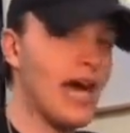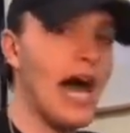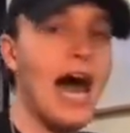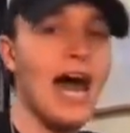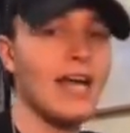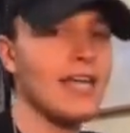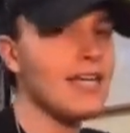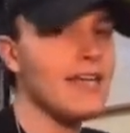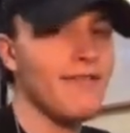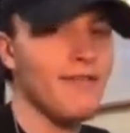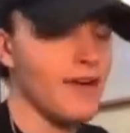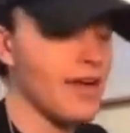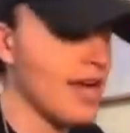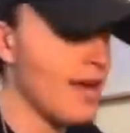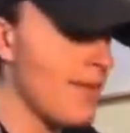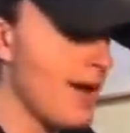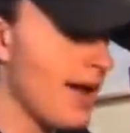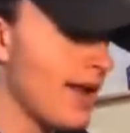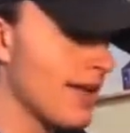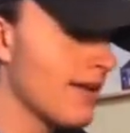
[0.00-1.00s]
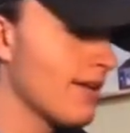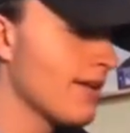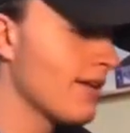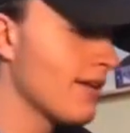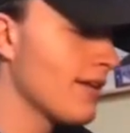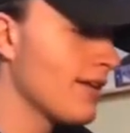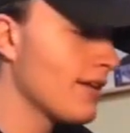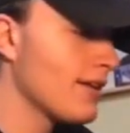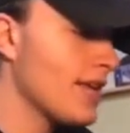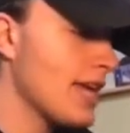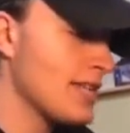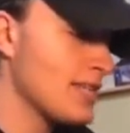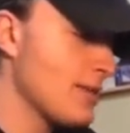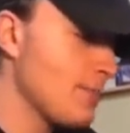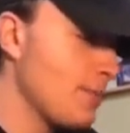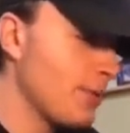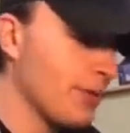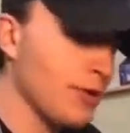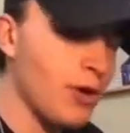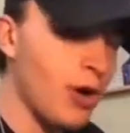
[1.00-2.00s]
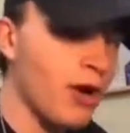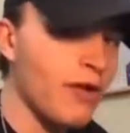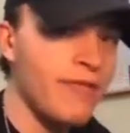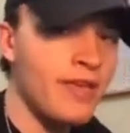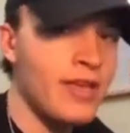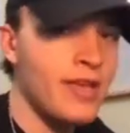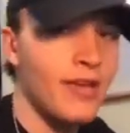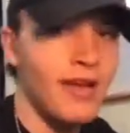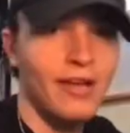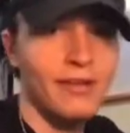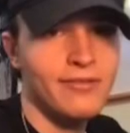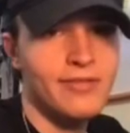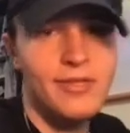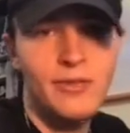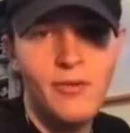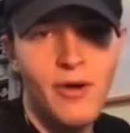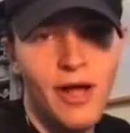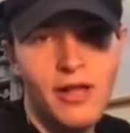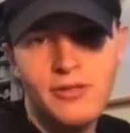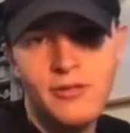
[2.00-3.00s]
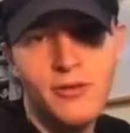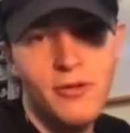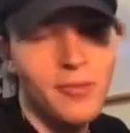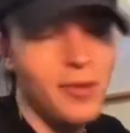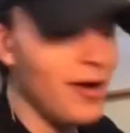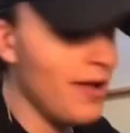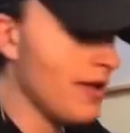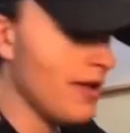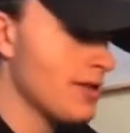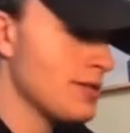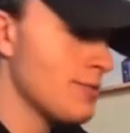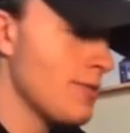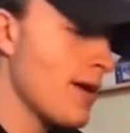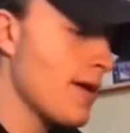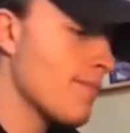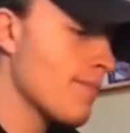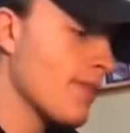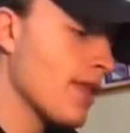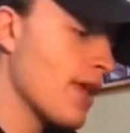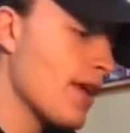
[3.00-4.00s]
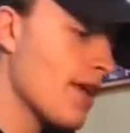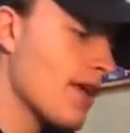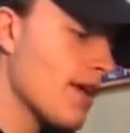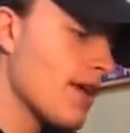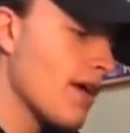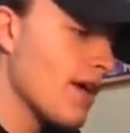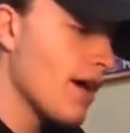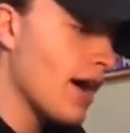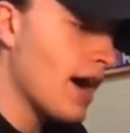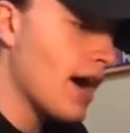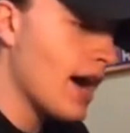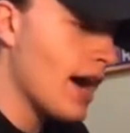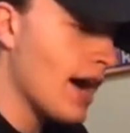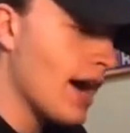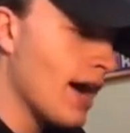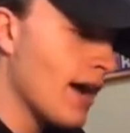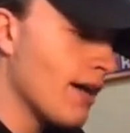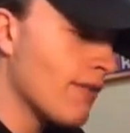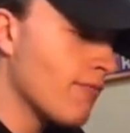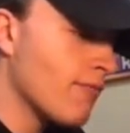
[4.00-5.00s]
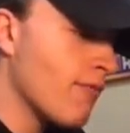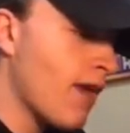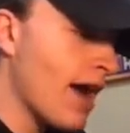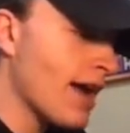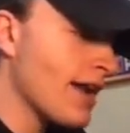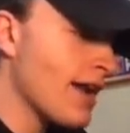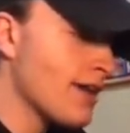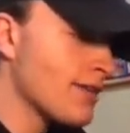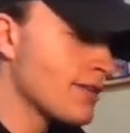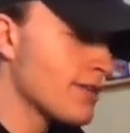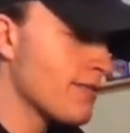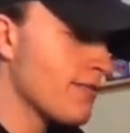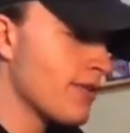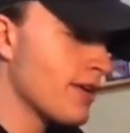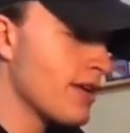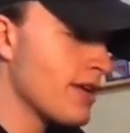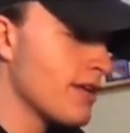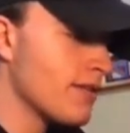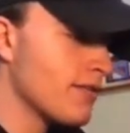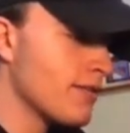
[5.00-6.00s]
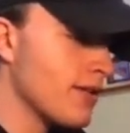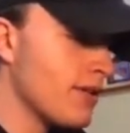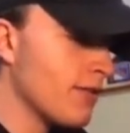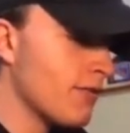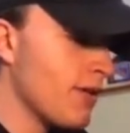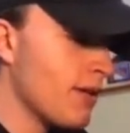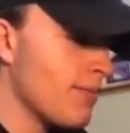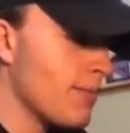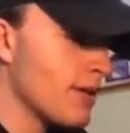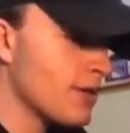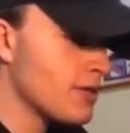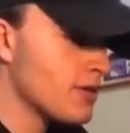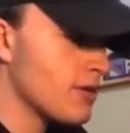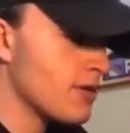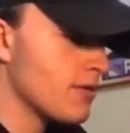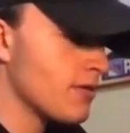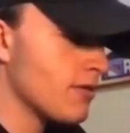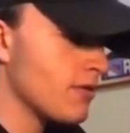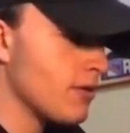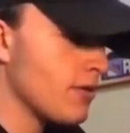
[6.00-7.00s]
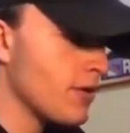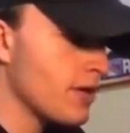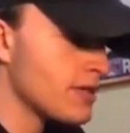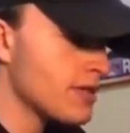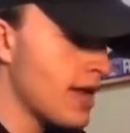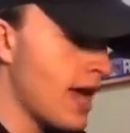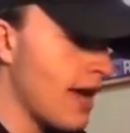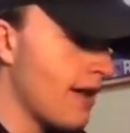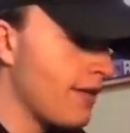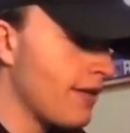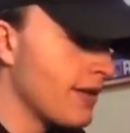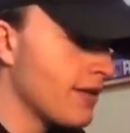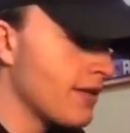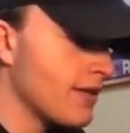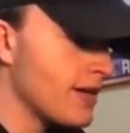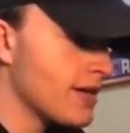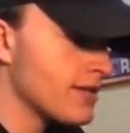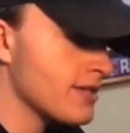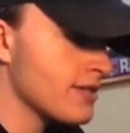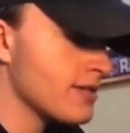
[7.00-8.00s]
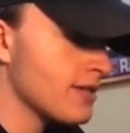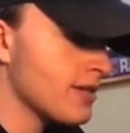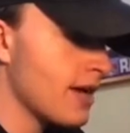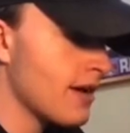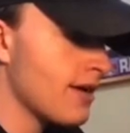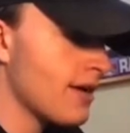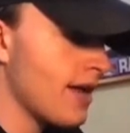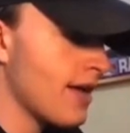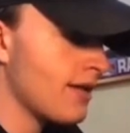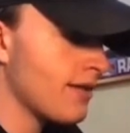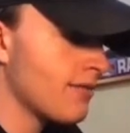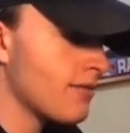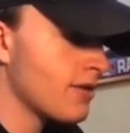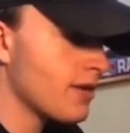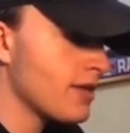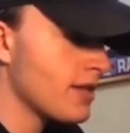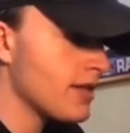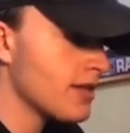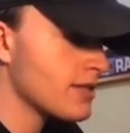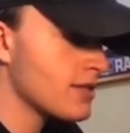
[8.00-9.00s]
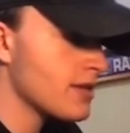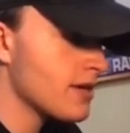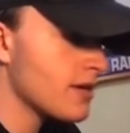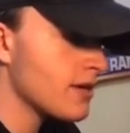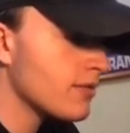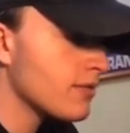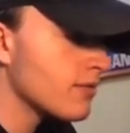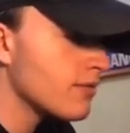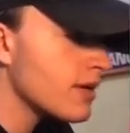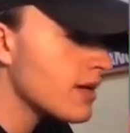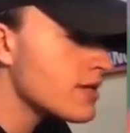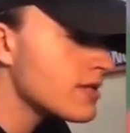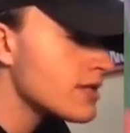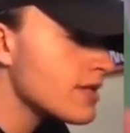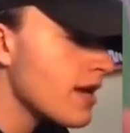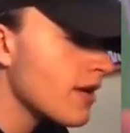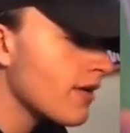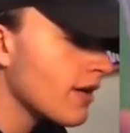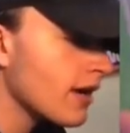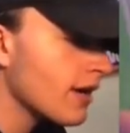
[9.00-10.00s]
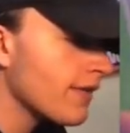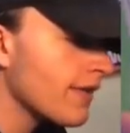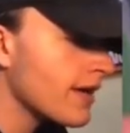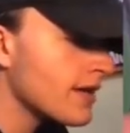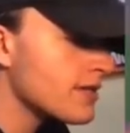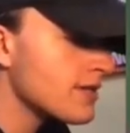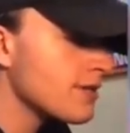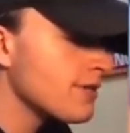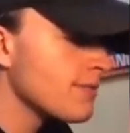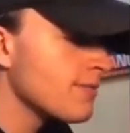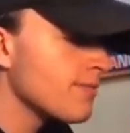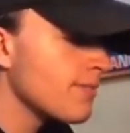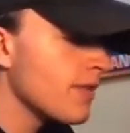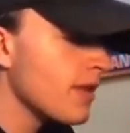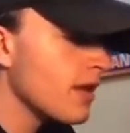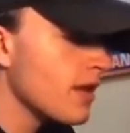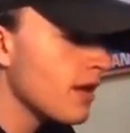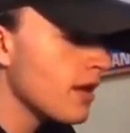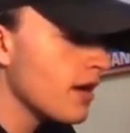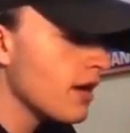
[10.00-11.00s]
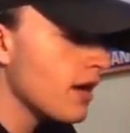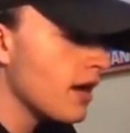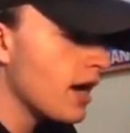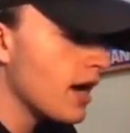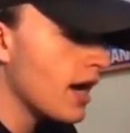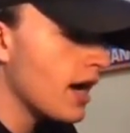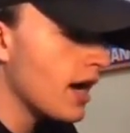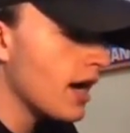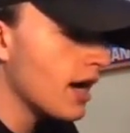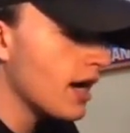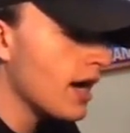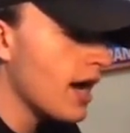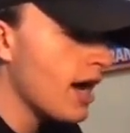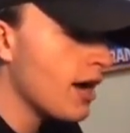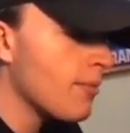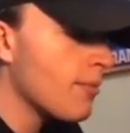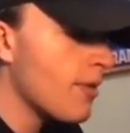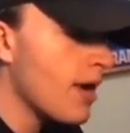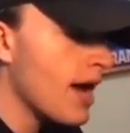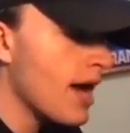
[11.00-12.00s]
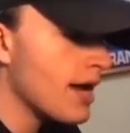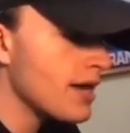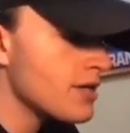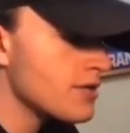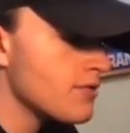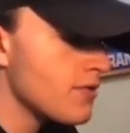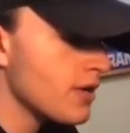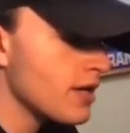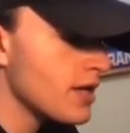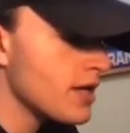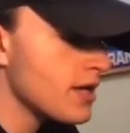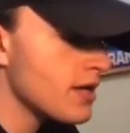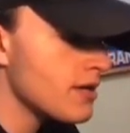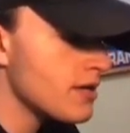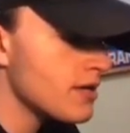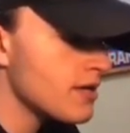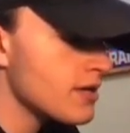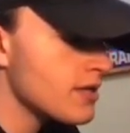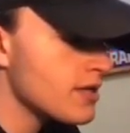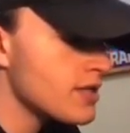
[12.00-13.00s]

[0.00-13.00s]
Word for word: Hockey, forget about it. Yessi Pulyarvi, I'll do, I'll do them all. I swear. Uh, Ryan Nelson rookie, another great picture. Oh, there's an Natalie. Nice. Got an Natalie rookie. That's good. Nice centering on that, too. Uh, Kyle Bradish rookie.